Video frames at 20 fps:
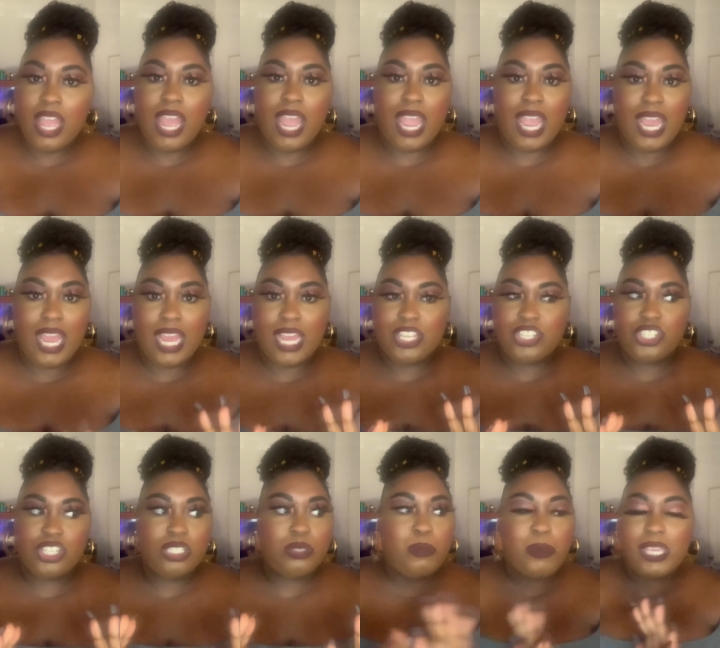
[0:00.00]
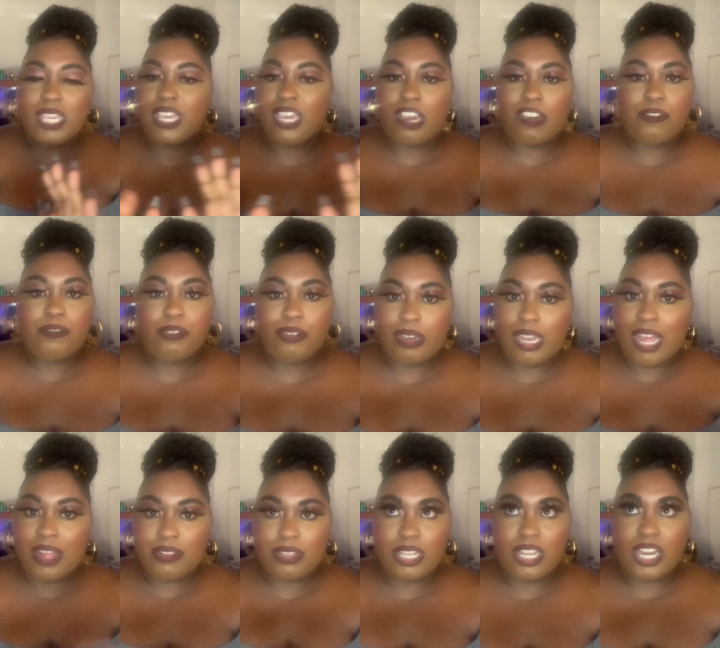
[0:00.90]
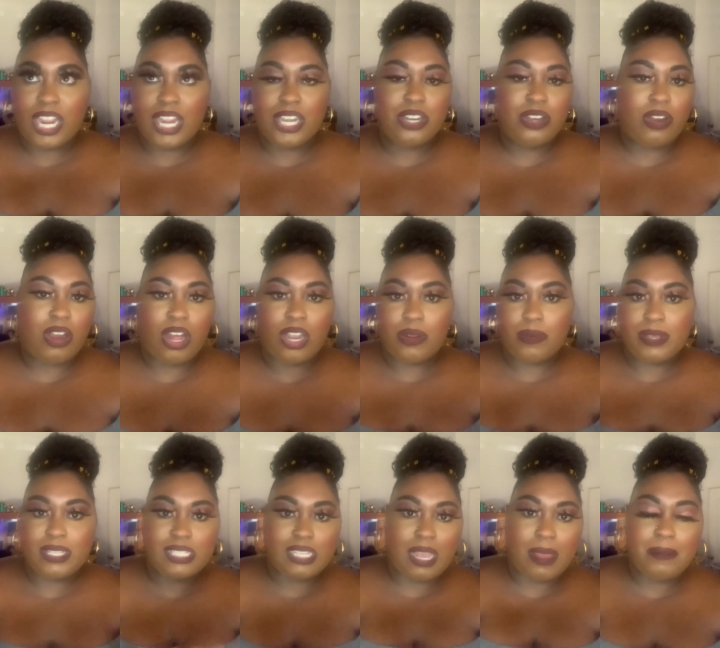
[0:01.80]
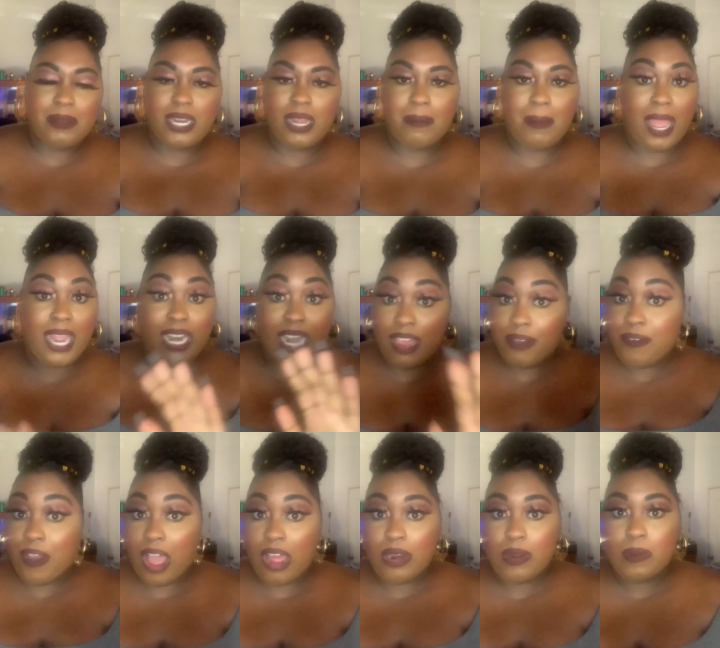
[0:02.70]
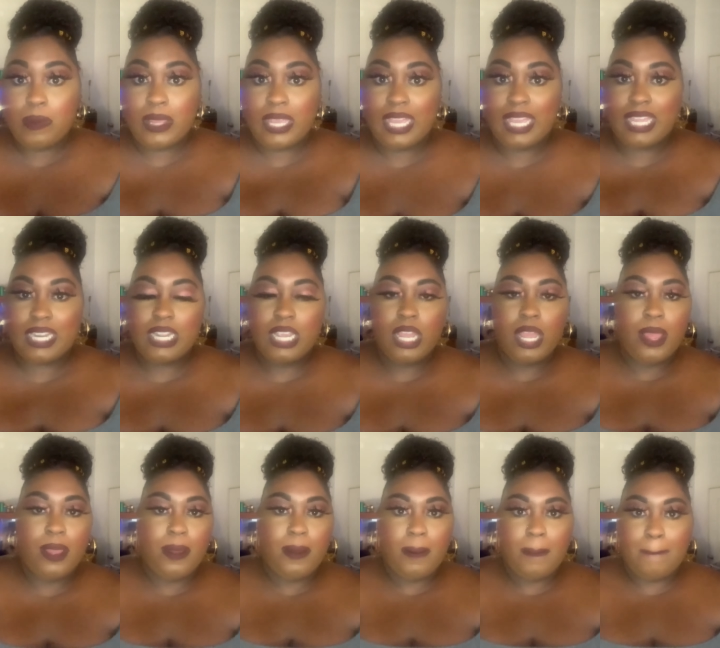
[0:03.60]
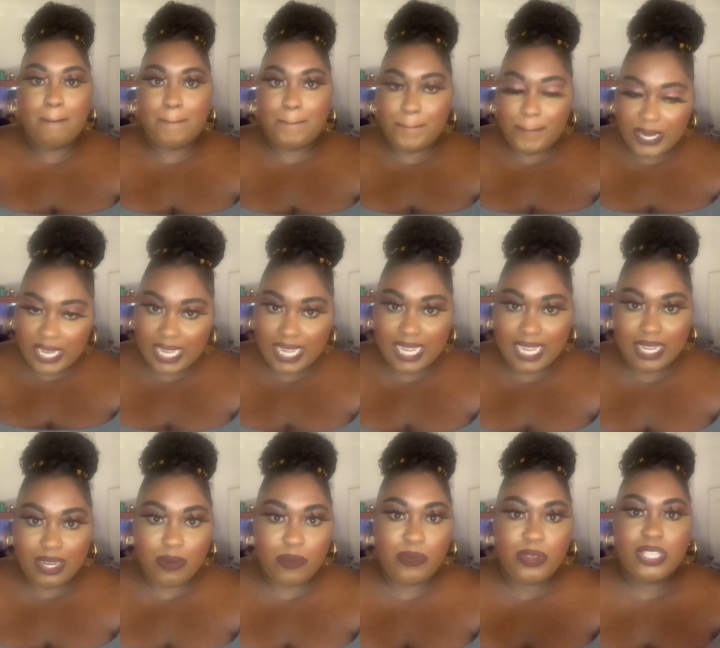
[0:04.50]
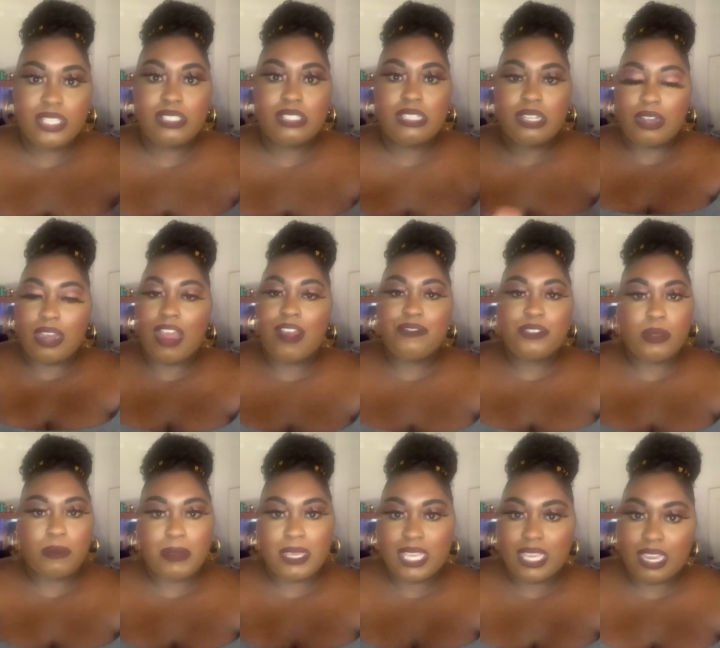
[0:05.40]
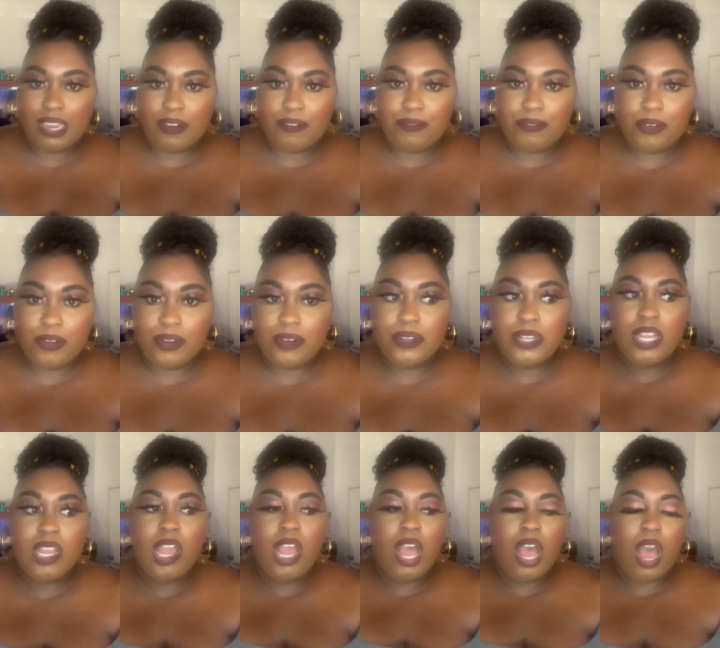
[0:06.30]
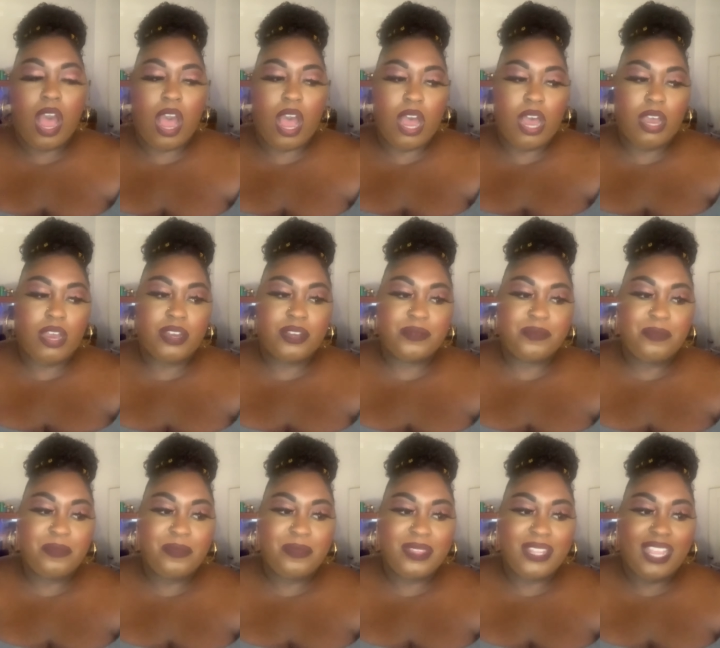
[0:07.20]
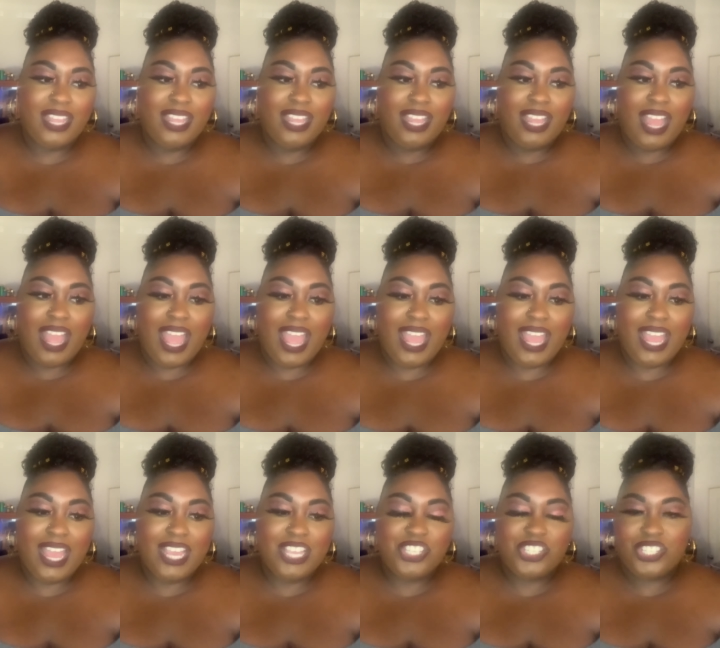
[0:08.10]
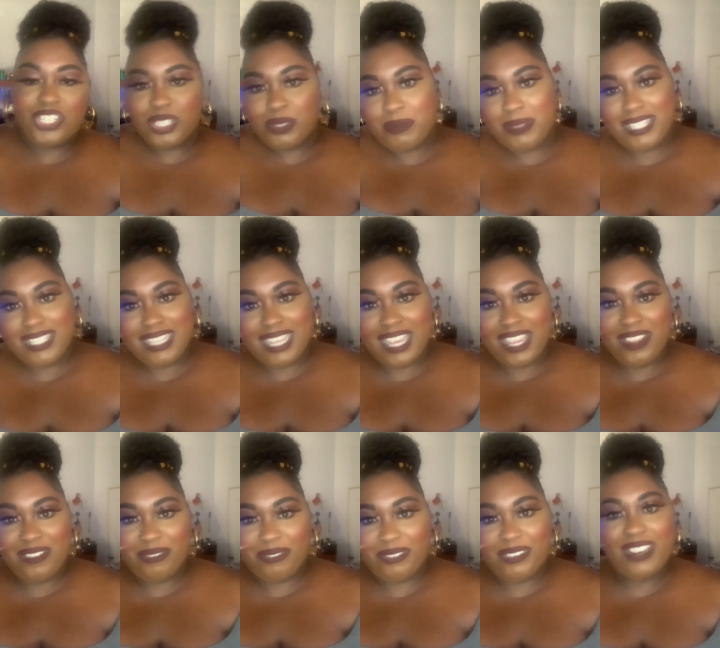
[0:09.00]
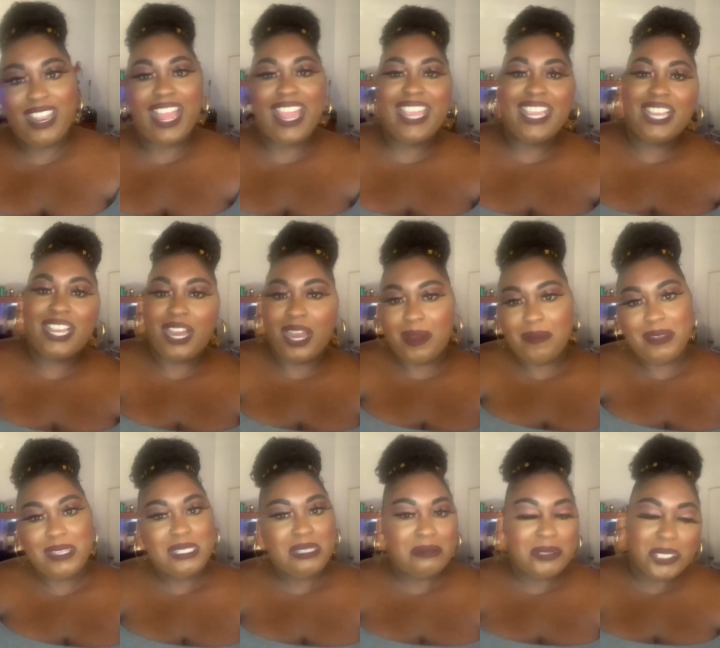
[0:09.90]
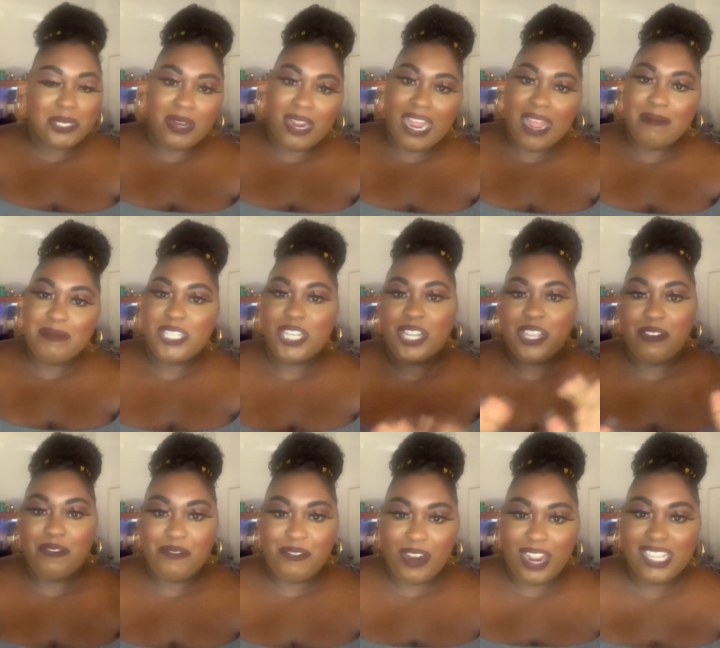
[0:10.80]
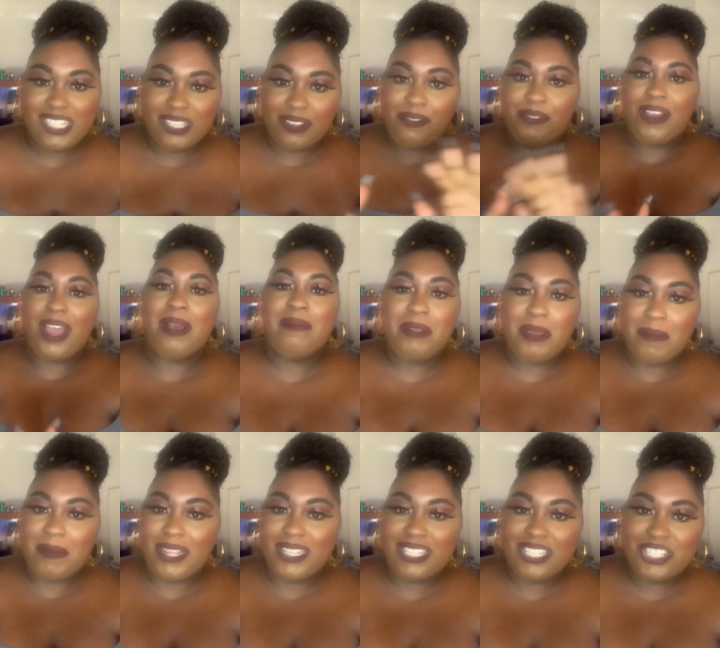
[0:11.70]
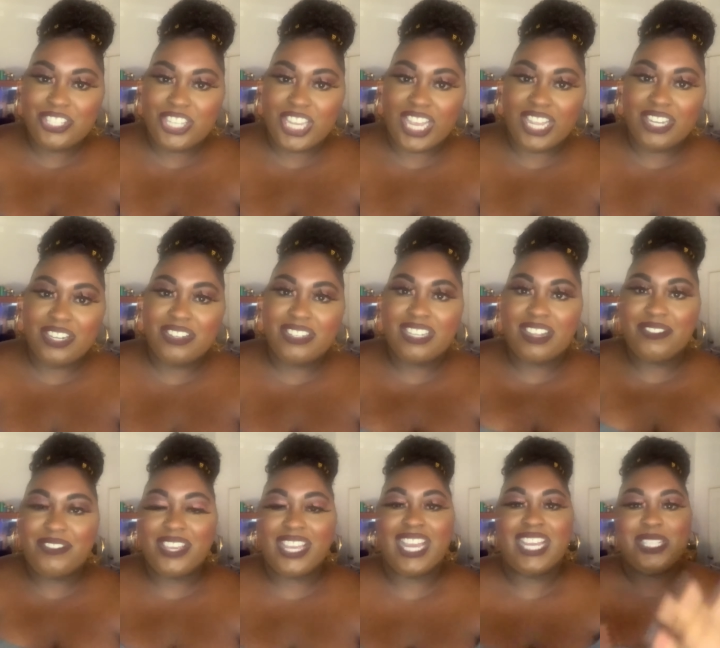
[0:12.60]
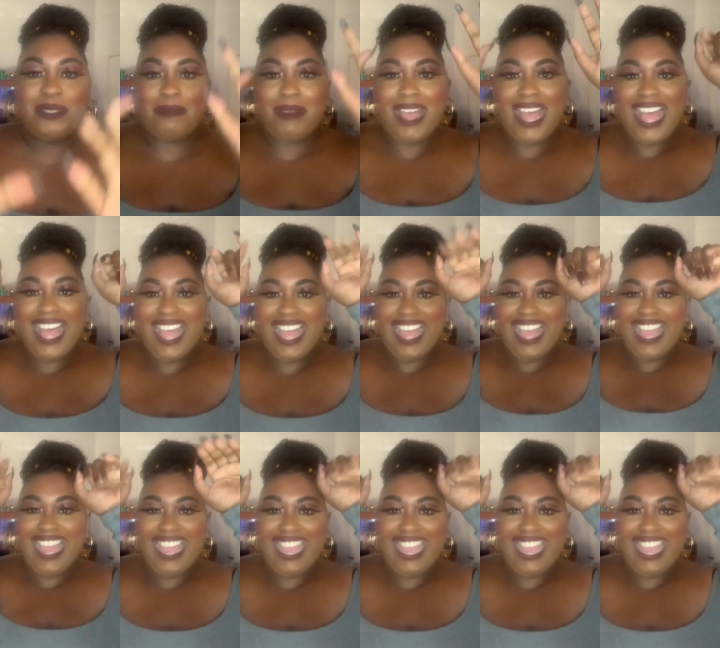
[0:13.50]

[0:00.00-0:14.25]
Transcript: And just be careful out there. I know Halloween's coming up. I love Halloween, but we still have to be careful. Um, and just be safe. Like, comment, subscribe. Tell your friends and family about this channel. Love you guys. Bye.